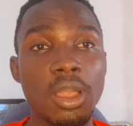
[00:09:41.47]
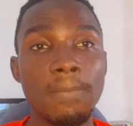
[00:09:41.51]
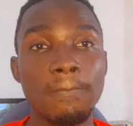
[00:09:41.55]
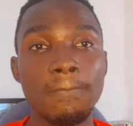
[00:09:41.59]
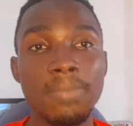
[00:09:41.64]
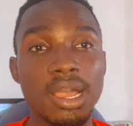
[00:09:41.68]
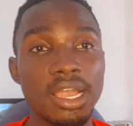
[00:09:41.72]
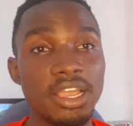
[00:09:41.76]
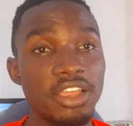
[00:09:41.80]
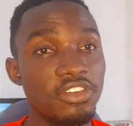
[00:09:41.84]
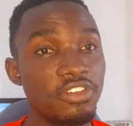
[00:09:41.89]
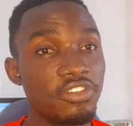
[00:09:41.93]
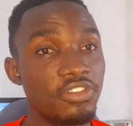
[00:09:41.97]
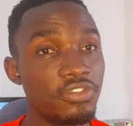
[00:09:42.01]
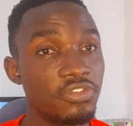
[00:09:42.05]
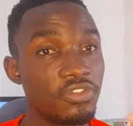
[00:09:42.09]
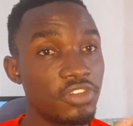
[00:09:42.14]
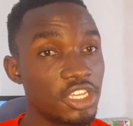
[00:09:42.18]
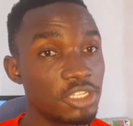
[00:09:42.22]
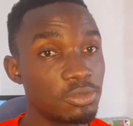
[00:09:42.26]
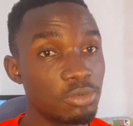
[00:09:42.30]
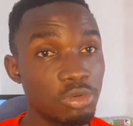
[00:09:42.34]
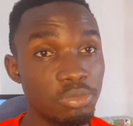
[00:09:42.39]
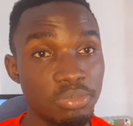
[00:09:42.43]
my
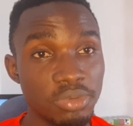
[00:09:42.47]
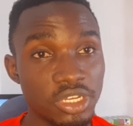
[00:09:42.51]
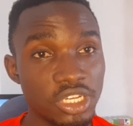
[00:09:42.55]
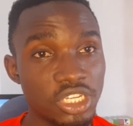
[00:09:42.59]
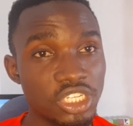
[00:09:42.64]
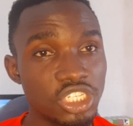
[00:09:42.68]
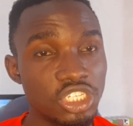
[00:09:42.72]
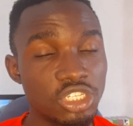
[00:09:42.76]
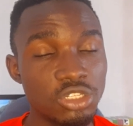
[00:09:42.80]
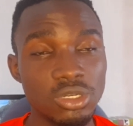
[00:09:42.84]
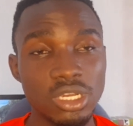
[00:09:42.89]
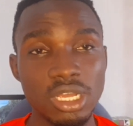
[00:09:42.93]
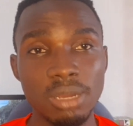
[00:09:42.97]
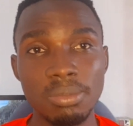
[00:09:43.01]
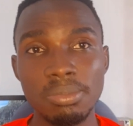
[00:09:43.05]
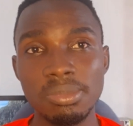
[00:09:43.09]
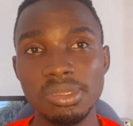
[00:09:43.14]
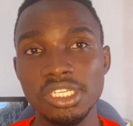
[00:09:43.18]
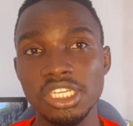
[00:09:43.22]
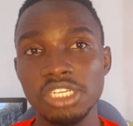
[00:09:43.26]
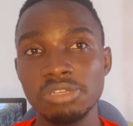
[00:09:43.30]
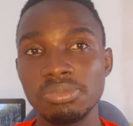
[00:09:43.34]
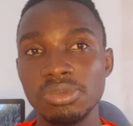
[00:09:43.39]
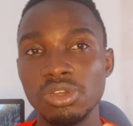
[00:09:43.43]
Facebook page, you can
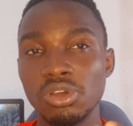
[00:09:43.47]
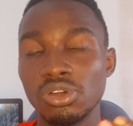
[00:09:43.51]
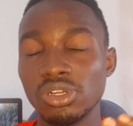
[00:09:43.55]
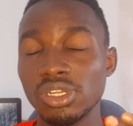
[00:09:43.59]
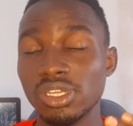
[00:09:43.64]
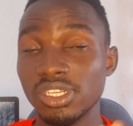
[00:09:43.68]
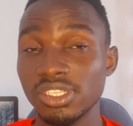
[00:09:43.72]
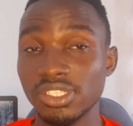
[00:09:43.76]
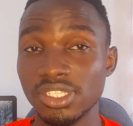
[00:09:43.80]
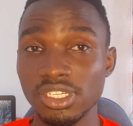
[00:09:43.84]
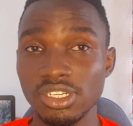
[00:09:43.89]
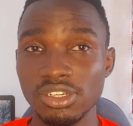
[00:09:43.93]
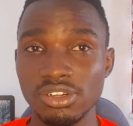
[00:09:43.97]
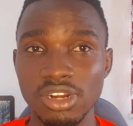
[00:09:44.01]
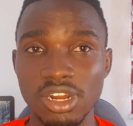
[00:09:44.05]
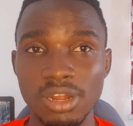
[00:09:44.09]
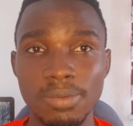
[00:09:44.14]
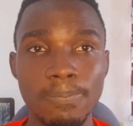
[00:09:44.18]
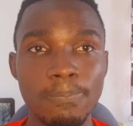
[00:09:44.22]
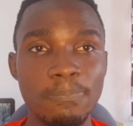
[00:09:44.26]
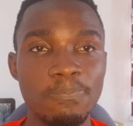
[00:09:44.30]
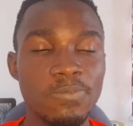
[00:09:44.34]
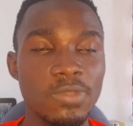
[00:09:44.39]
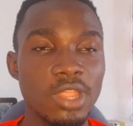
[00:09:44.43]
message me on
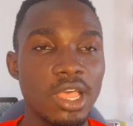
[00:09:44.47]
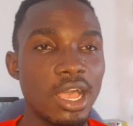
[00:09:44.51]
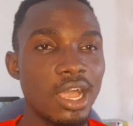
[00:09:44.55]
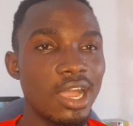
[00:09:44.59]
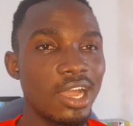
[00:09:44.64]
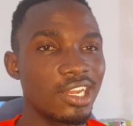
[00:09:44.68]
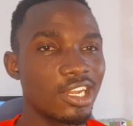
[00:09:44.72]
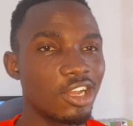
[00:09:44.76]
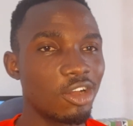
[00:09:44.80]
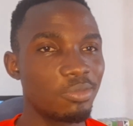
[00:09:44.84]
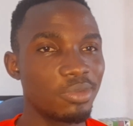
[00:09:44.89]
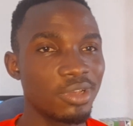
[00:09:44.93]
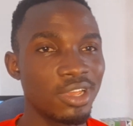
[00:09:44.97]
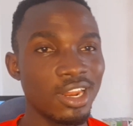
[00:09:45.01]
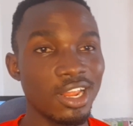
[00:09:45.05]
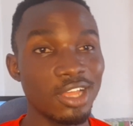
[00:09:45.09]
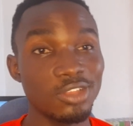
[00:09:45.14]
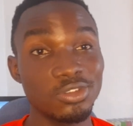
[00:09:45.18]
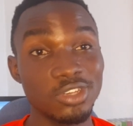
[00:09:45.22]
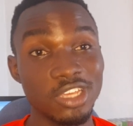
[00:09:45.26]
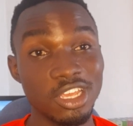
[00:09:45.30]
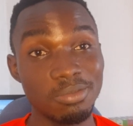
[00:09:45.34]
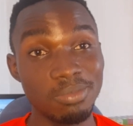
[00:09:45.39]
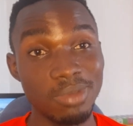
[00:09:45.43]
Instagram, and I'll be glad
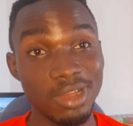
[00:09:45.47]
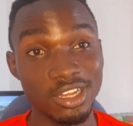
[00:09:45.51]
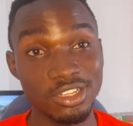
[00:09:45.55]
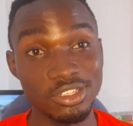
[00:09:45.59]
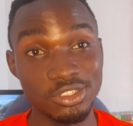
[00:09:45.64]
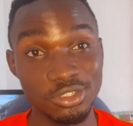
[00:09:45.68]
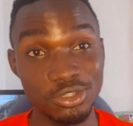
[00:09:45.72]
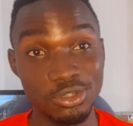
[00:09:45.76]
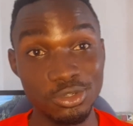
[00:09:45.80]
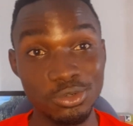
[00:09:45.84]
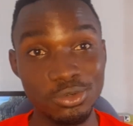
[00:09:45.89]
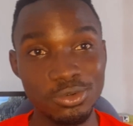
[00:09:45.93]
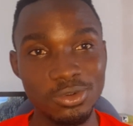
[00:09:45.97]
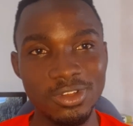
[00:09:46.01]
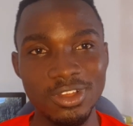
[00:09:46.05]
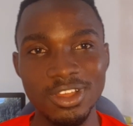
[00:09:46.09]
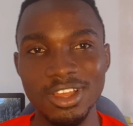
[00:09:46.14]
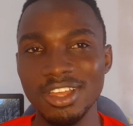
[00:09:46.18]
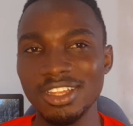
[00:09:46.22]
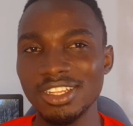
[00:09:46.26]
to get back to you.